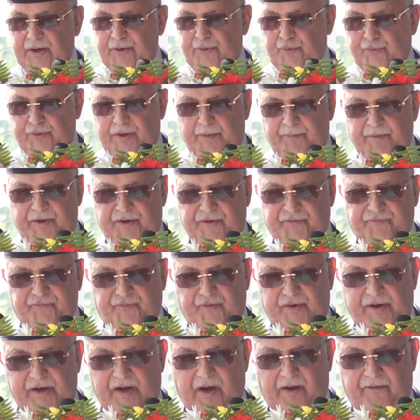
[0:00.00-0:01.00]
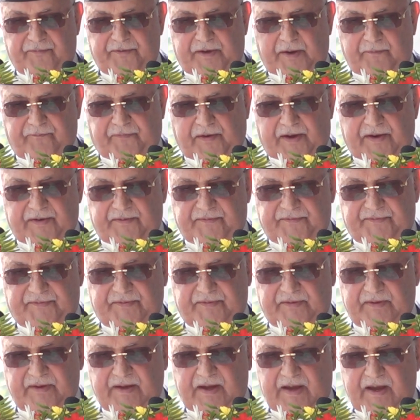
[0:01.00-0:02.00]
to the Ministry of
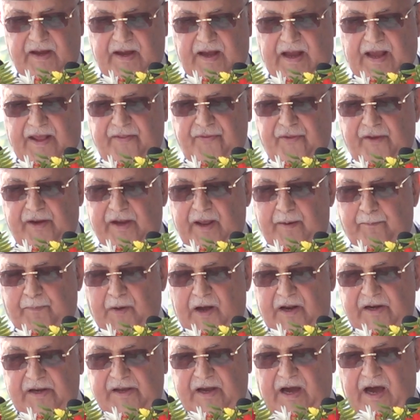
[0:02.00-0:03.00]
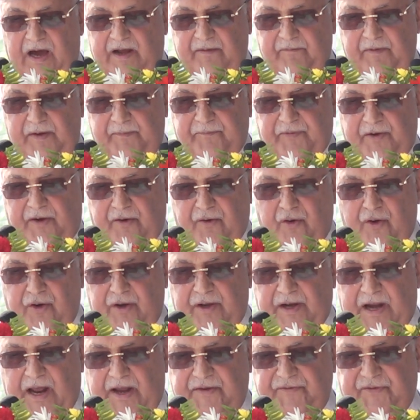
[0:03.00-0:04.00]
Defense and the Nepali Army for
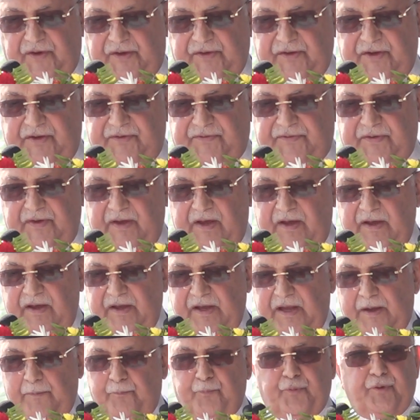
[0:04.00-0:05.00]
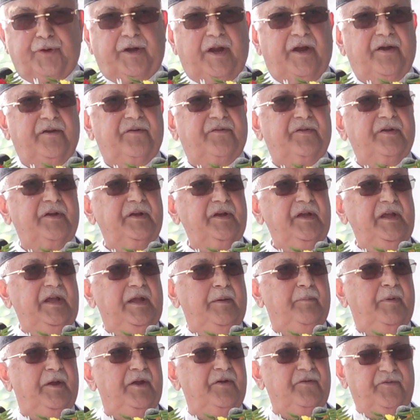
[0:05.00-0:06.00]
organizing this important
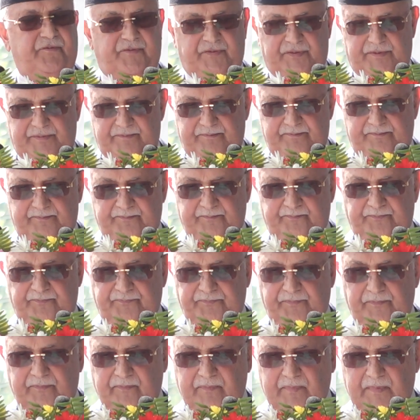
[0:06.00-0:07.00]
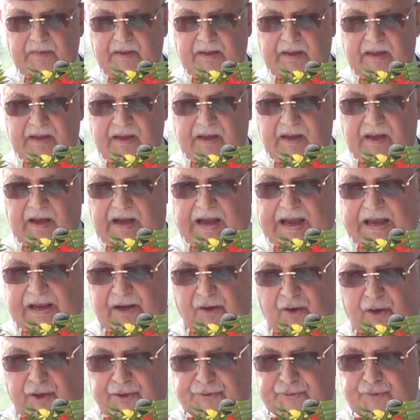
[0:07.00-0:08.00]
event.
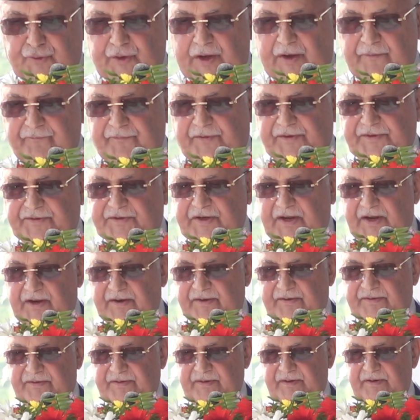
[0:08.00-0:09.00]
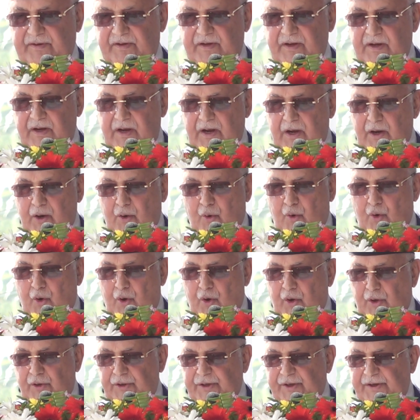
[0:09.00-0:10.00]
I also appreciate
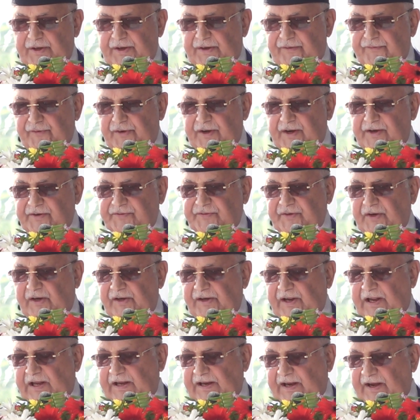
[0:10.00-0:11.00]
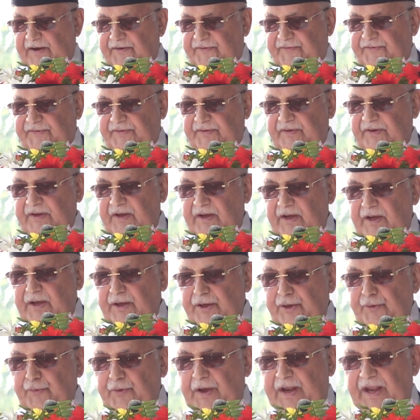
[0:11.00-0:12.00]
all the international delegates,
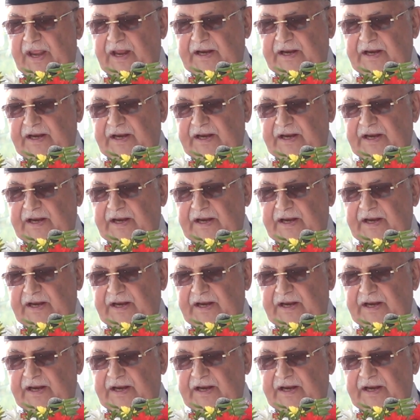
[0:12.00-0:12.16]
UN